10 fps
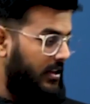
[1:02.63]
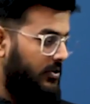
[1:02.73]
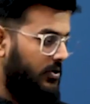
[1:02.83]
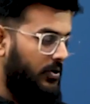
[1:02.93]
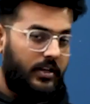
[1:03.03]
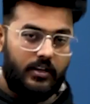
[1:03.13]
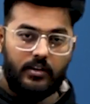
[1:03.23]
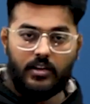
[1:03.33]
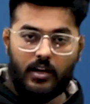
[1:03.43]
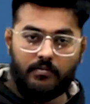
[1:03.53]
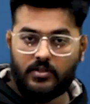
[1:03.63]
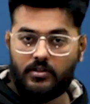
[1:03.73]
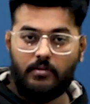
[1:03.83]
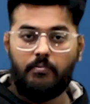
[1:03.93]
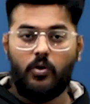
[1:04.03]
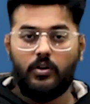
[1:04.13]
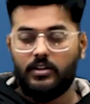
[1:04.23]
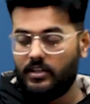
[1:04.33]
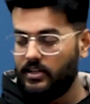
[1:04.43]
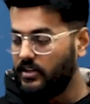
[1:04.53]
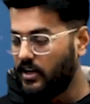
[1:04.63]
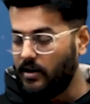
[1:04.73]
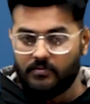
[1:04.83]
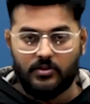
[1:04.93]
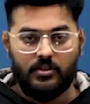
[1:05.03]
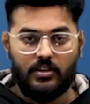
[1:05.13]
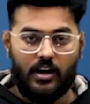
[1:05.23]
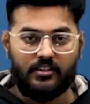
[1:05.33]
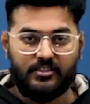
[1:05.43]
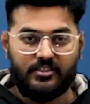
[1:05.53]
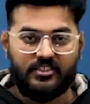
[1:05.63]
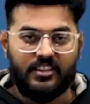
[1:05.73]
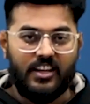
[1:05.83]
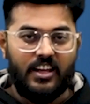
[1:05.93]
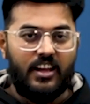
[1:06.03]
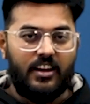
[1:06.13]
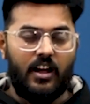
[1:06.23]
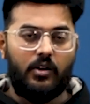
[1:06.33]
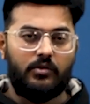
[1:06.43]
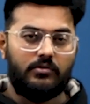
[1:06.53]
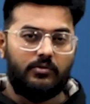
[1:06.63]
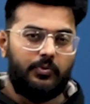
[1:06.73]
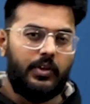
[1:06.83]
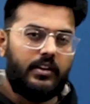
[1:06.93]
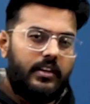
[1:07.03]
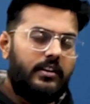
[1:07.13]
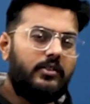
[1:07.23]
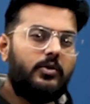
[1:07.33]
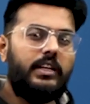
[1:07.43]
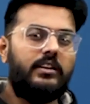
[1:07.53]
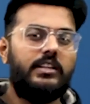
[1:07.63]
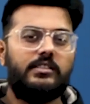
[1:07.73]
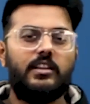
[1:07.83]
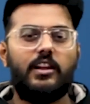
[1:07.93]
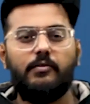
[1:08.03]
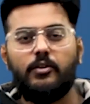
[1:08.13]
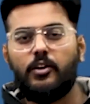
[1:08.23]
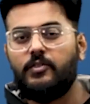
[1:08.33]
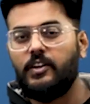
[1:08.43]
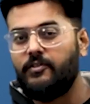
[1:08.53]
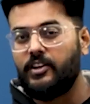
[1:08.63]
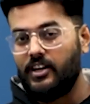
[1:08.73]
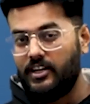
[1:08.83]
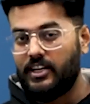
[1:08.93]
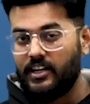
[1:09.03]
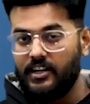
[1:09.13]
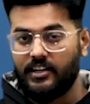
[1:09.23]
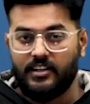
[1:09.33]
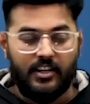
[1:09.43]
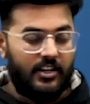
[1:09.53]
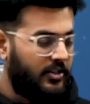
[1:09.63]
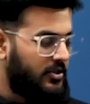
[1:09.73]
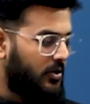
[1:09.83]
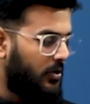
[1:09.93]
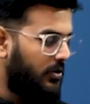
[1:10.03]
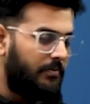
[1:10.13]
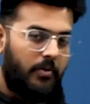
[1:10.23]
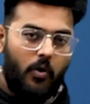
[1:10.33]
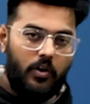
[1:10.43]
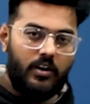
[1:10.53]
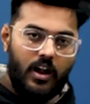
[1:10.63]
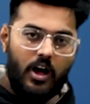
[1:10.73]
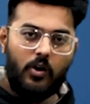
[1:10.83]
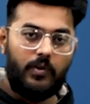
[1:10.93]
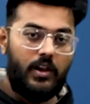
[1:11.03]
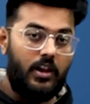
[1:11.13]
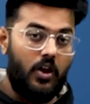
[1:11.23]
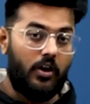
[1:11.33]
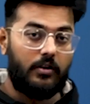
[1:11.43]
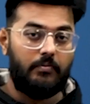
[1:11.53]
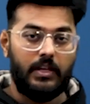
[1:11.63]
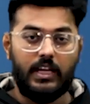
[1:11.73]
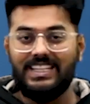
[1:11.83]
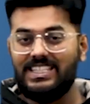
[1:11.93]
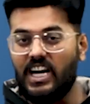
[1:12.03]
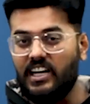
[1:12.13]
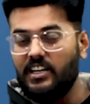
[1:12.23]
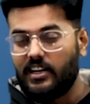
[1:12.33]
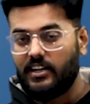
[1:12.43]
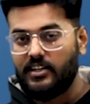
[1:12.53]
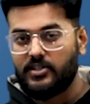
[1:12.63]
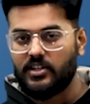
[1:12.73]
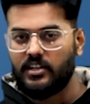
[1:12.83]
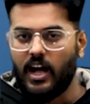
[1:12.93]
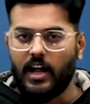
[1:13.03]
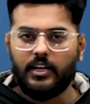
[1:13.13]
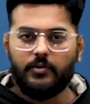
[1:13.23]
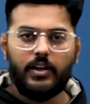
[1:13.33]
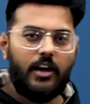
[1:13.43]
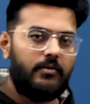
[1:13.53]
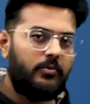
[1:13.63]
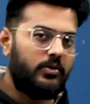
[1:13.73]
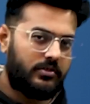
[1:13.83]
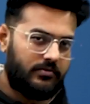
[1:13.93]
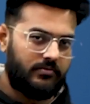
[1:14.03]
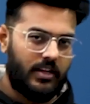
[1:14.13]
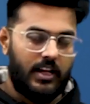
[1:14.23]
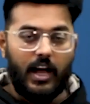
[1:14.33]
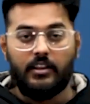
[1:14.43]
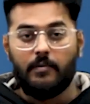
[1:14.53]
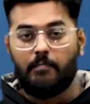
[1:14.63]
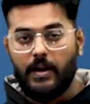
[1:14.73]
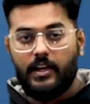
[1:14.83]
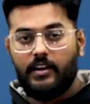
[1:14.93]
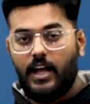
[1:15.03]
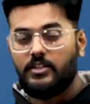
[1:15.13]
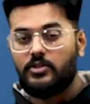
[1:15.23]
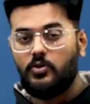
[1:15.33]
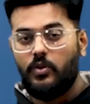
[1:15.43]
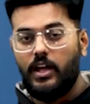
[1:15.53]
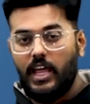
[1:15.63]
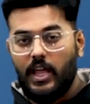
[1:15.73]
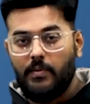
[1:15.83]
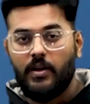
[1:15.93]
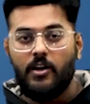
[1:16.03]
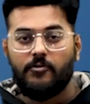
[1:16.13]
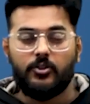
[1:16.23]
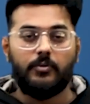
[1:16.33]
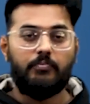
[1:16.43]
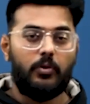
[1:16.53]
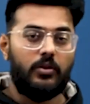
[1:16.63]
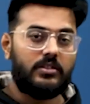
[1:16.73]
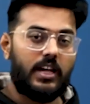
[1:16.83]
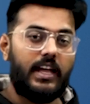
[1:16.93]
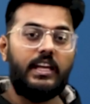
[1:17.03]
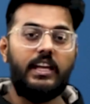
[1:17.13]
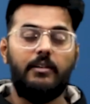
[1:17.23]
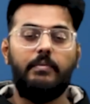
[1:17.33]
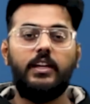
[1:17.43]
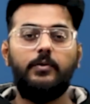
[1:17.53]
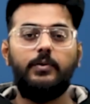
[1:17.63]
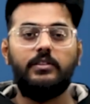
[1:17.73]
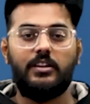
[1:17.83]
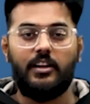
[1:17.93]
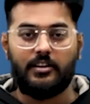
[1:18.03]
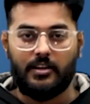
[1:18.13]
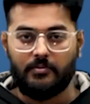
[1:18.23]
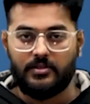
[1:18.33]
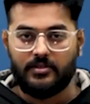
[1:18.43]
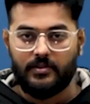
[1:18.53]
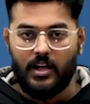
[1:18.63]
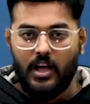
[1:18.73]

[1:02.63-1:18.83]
So, here comes the board, here comes the darts. Now, we are here to increase the level of difficulty in it. So, the board now will not be in static condition and it will have a motion. And the player has to aim for the bullseye, he'll be given 3 attempts.